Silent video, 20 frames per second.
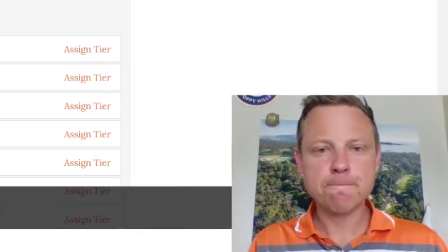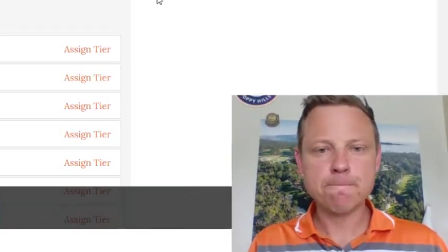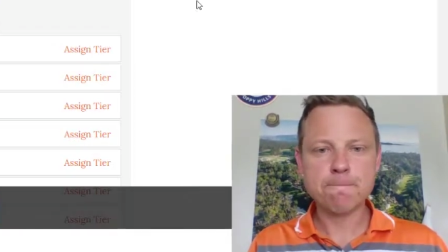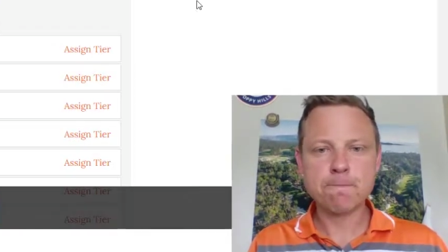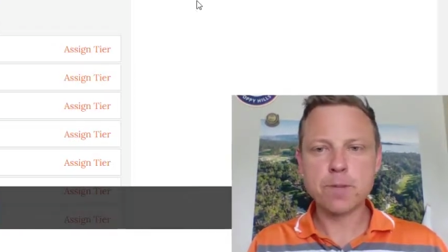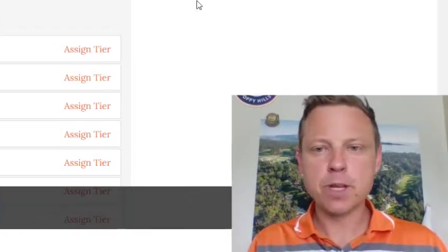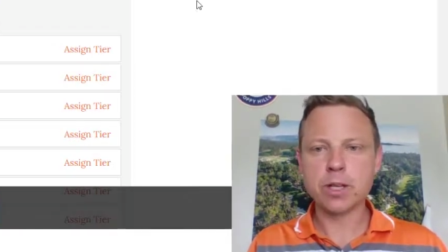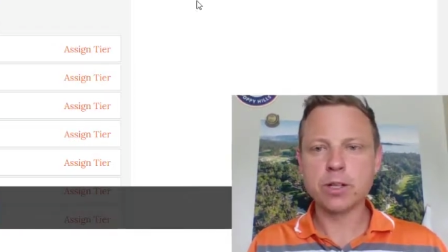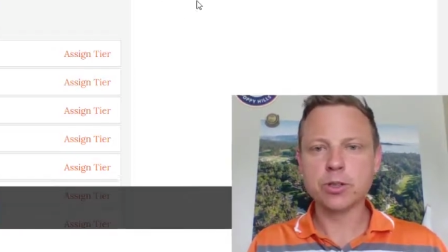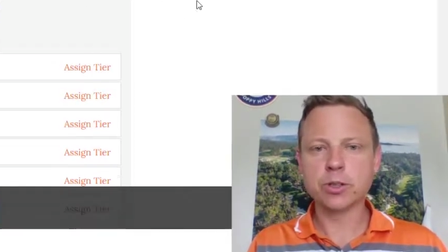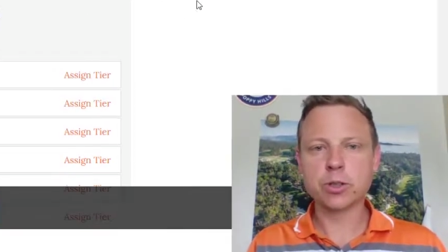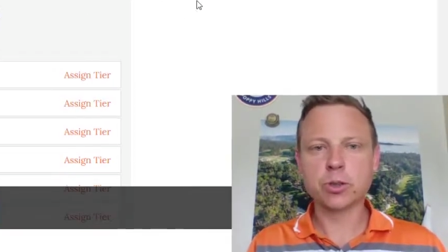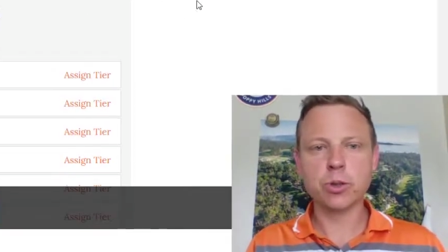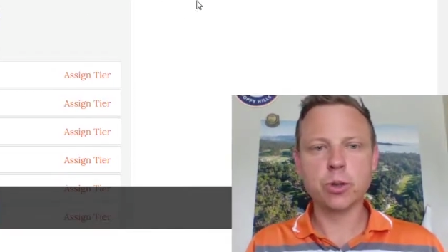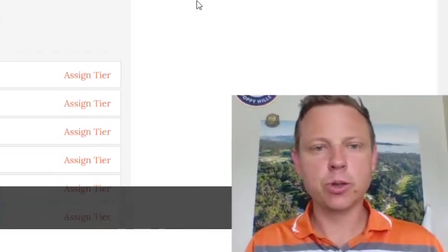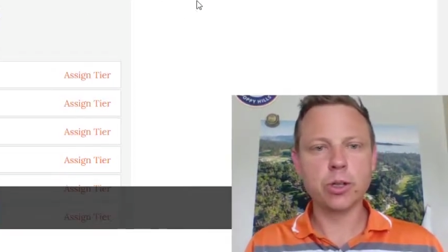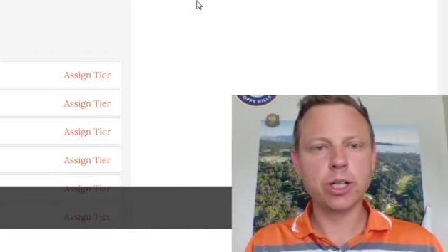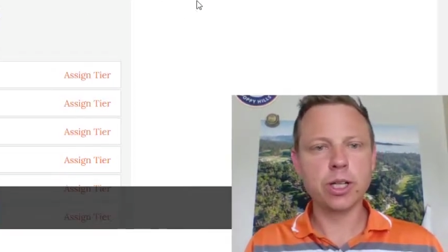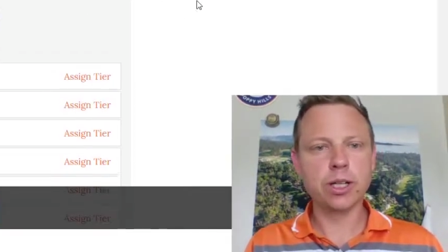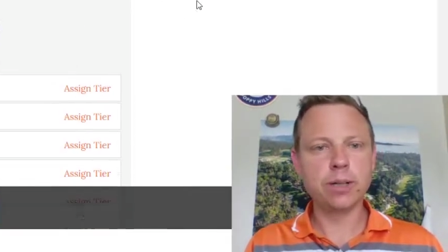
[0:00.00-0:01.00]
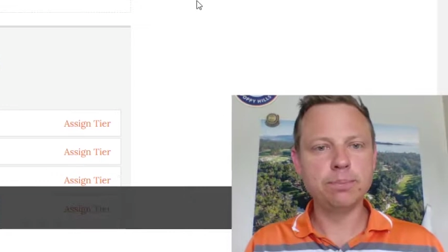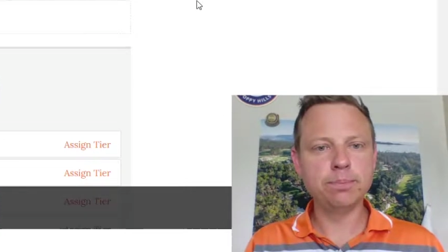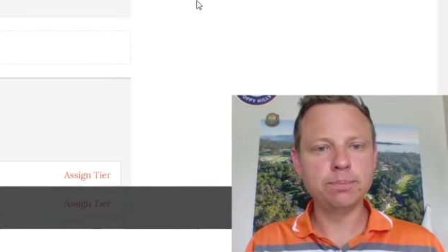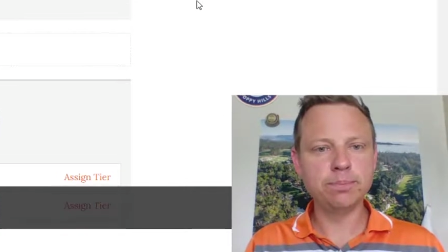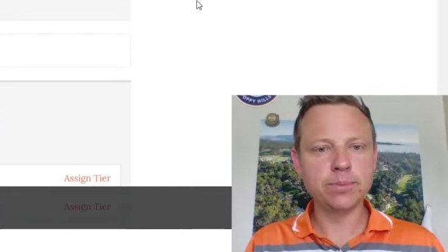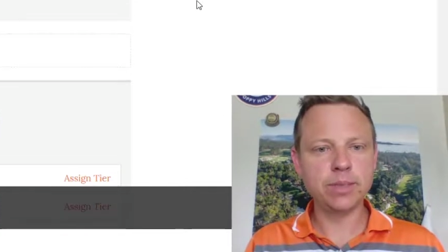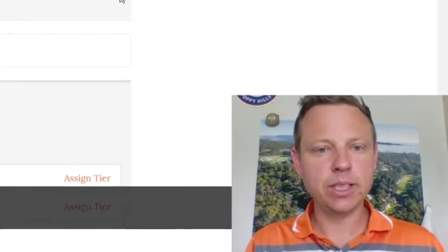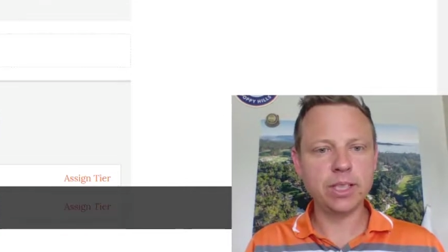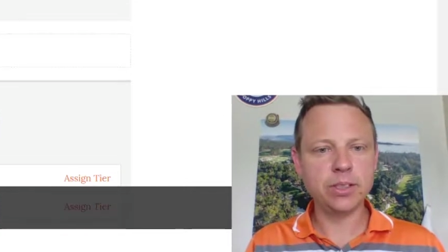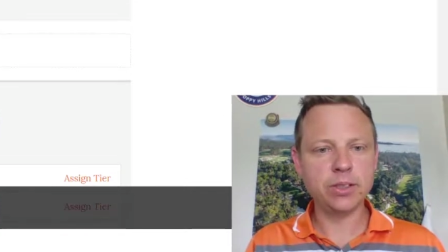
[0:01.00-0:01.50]
Now you'll scroll up
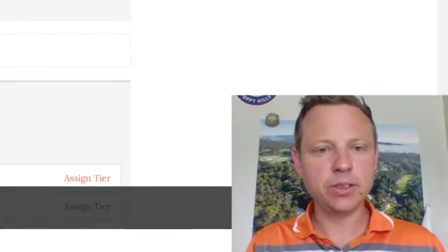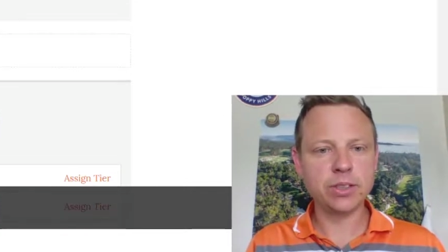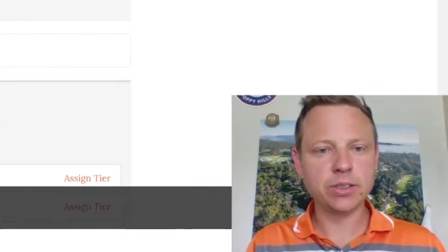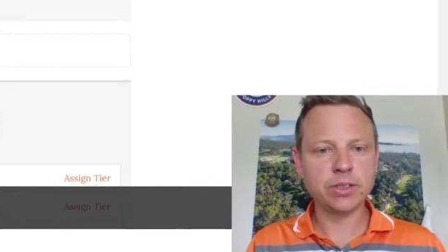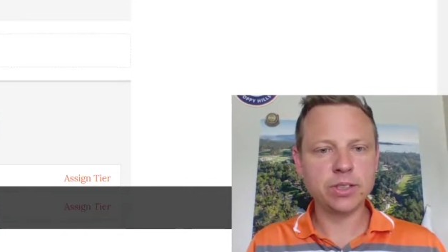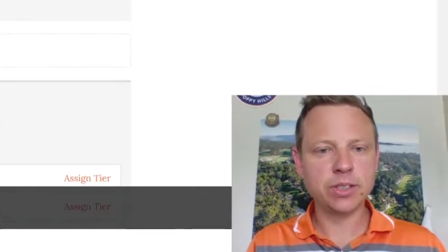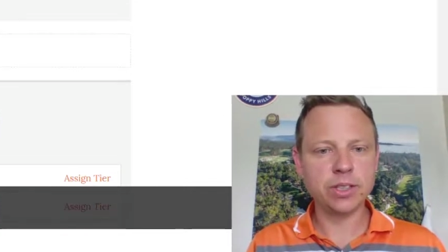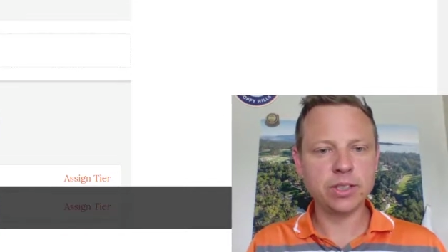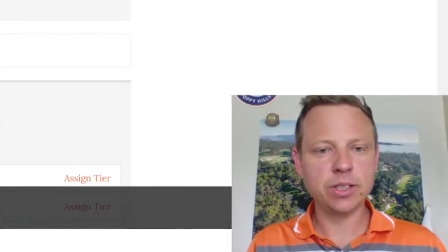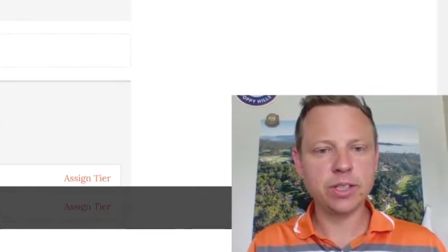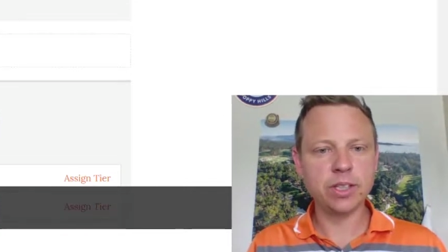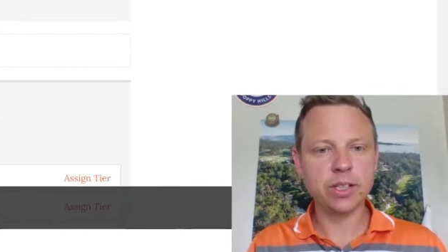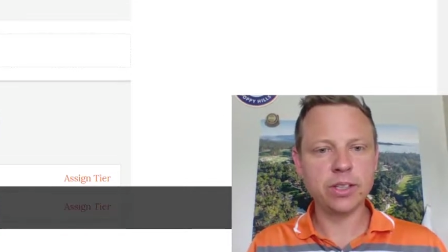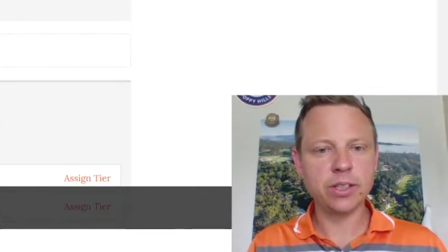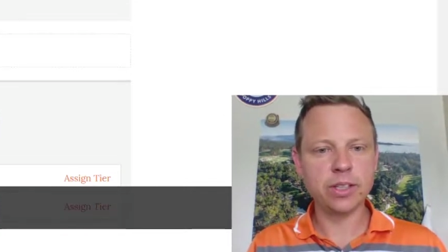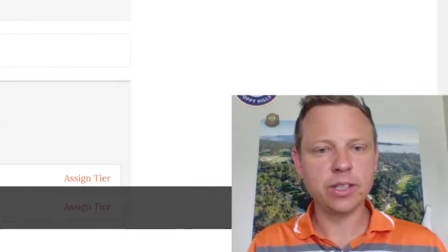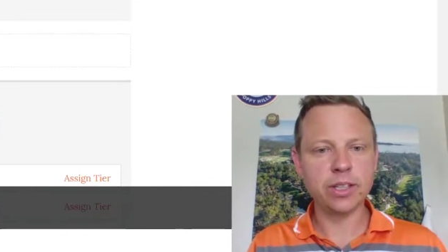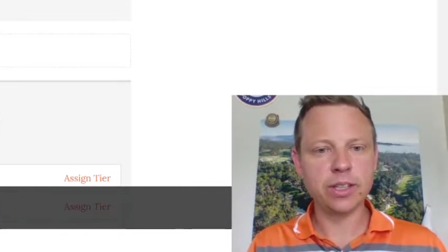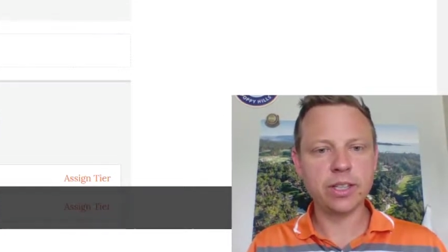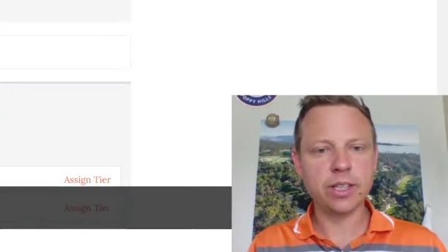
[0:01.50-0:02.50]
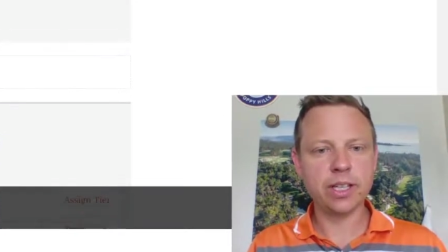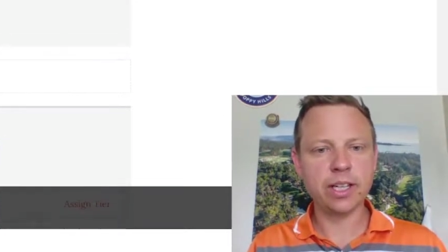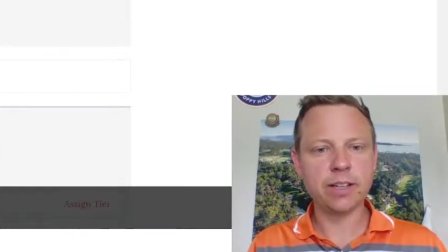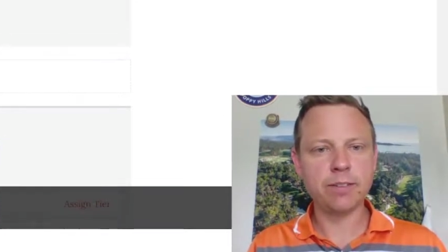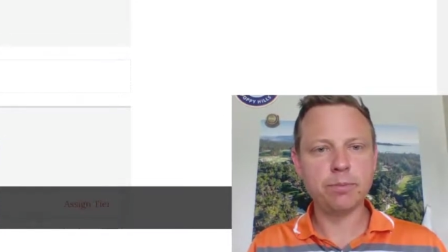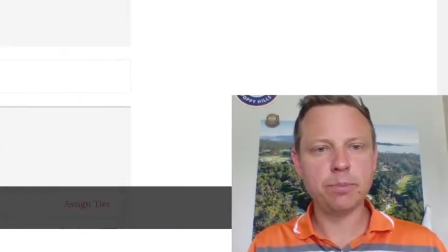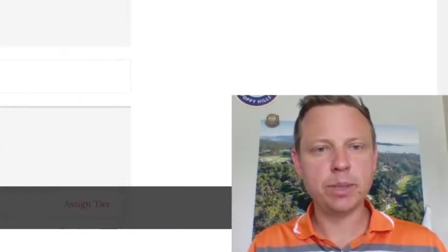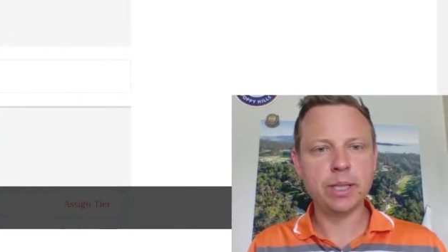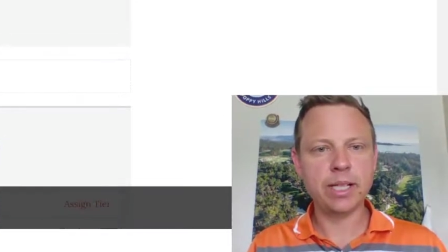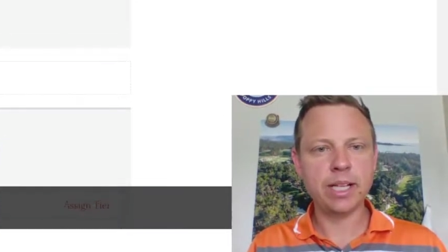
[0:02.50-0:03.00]
and you can see there that they
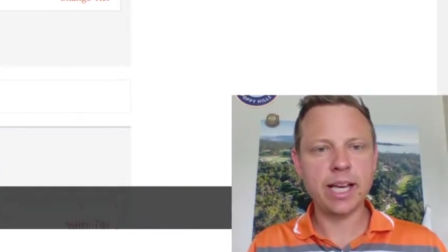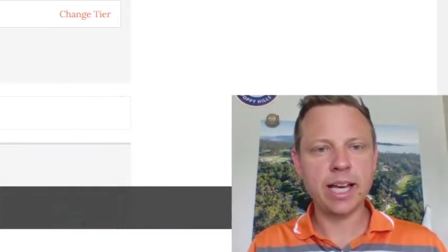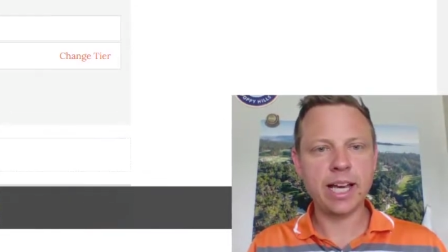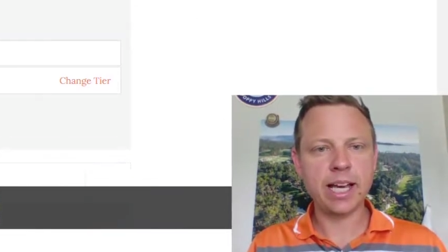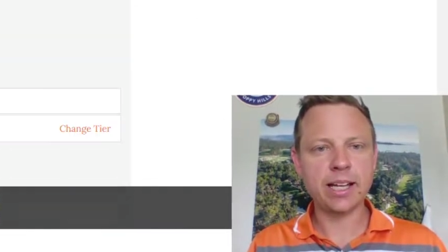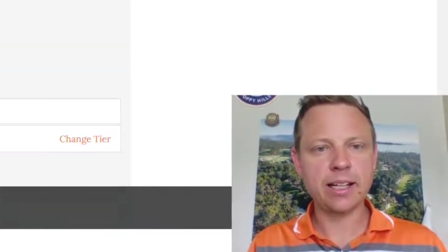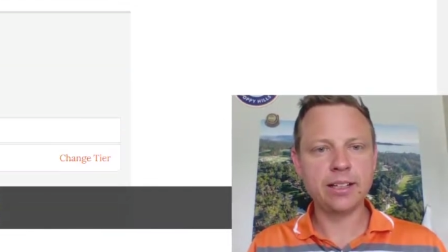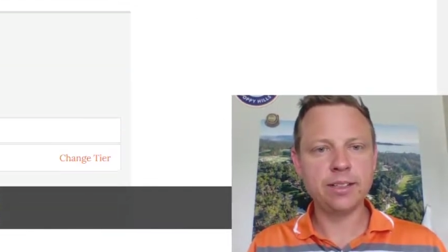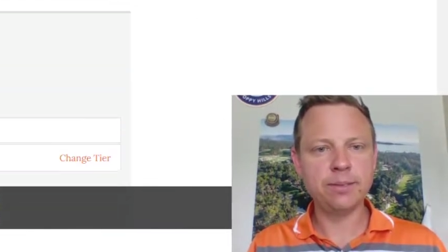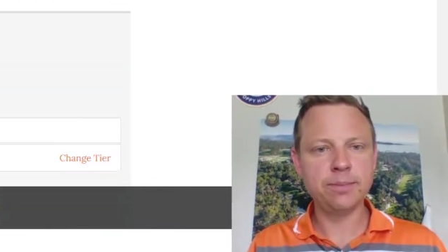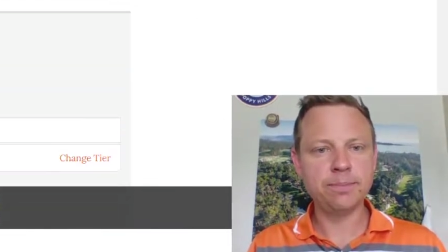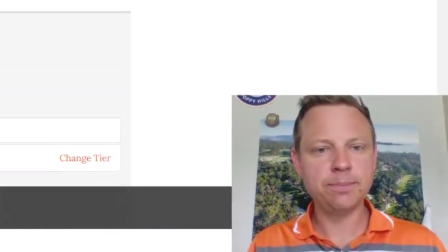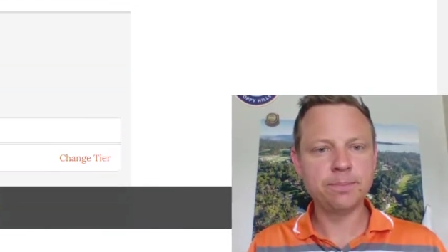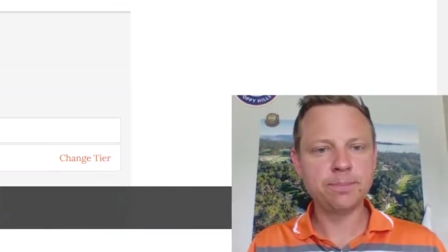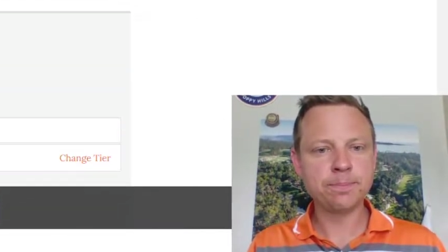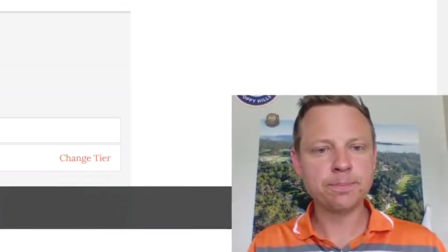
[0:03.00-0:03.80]
have been added.